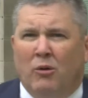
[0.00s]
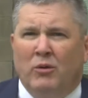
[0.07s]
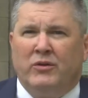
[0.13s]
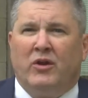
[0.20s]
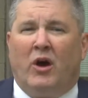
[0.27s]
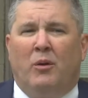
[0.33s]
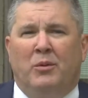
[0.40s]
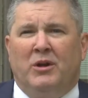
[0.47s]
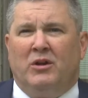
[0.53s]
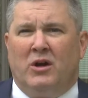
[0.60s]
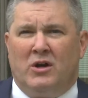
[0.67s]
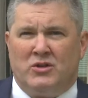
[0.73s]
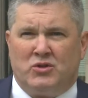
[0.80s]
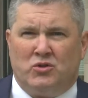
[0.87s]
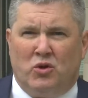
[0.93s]
I went to Albany
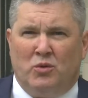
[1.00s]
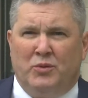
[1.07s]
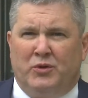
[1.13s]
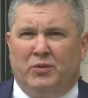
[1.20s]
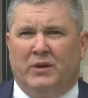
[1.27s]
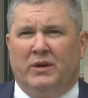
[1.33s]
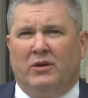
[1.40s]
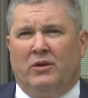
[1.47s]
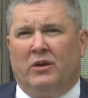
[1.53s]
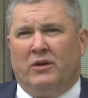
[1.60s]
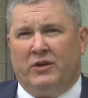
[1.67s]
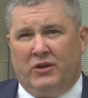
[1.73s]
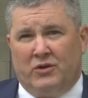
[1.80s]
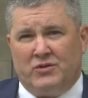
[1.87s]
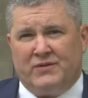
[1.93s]
Law School between
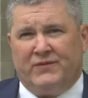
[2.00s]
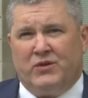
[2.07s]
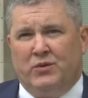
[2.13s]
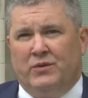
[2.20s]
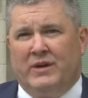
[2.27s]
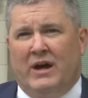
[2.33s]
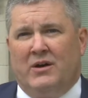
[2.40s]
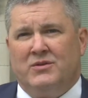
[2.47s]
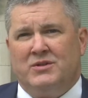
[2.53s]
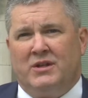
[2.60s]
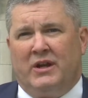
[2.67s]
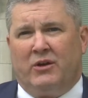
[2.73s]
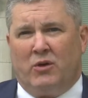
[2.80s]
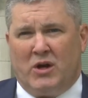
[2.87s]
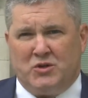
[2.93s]
the years of
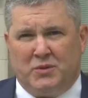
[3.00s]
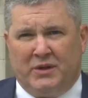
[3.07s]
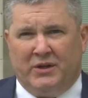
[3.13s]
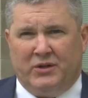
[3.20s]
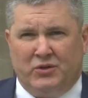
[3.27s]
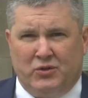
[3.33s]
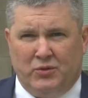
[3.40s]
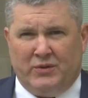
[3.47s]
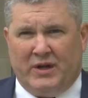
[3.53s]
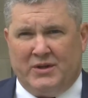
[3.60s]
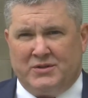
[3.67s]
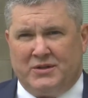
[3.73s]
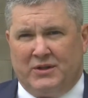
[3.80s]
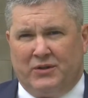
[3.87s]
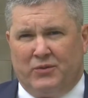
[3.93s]
2000. I graduated in
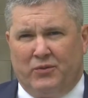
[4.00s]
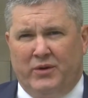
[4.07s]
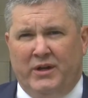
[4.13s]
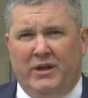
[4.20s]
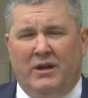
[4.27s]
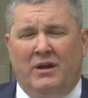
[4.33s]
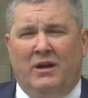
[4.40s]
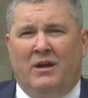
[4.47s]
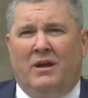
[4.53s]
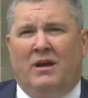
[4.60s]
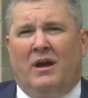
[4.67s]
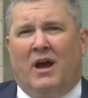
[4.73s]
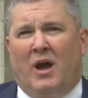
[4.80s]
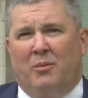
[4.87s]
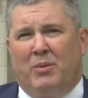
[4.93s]
2003.
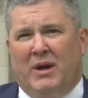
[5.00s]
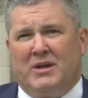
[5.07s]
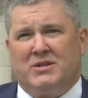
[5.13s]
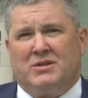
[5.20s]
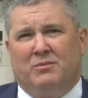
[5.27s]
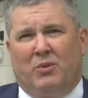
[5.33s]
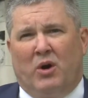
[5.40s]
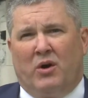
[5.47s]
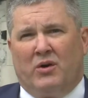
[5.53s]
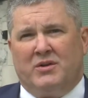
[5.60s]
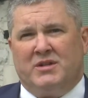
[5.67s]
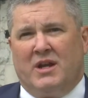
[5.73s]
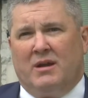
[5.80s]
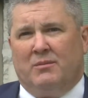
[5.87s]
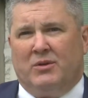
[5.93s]
I passed the bar
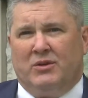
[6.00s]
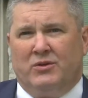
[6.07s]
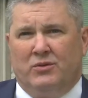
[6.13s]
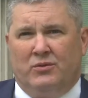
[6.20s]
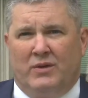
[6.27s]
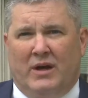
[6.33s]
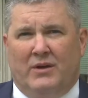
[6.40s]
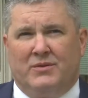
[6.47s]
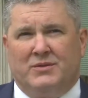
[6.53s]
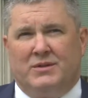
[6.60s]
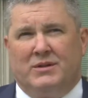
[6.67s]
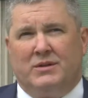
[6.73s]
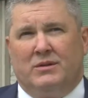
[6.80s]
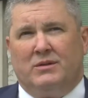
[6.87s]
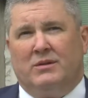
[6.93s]
exam in
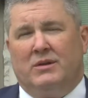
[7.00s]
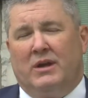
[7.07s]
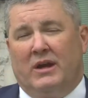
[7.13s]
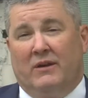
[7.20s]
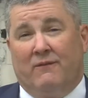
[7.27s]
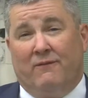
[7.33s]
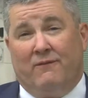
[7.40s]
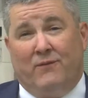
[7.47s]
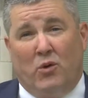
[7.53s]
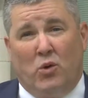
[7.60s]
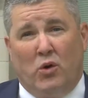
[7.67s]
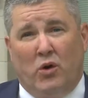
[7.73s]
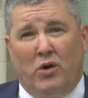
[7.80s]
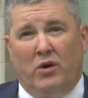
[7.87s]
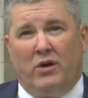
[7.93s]

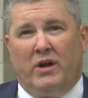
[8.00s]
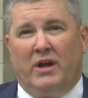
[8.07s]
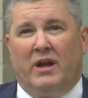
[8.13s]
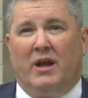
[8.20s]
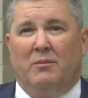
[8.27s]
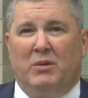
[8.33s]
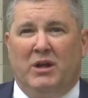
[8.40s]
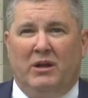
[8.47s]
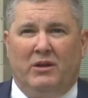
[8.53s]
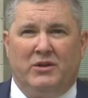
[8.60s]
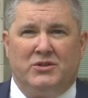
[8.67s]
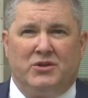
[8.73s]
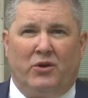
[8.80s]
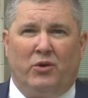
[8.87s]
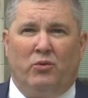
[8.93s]
2004, and I immediately
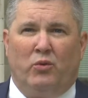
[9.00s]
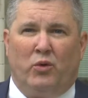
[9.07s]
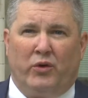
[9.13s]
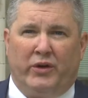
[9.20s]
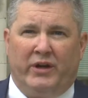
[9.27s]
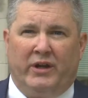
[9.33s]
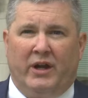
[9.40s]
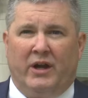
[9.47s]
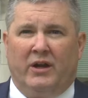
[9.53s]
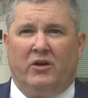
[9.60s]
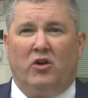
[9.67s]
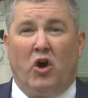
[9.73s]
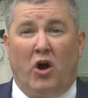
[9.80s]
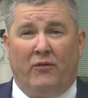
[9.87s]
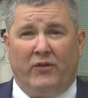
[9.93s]
started working at
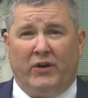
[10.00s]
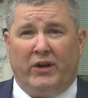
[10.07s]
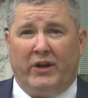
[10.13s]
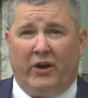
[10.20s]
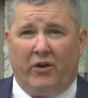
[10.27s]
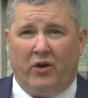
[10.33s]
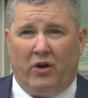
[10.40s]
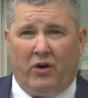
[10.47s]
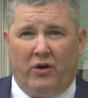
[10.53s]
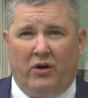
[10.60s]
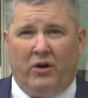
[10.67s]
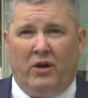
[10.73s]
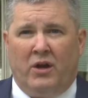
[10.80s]
Coffin & Gerhart,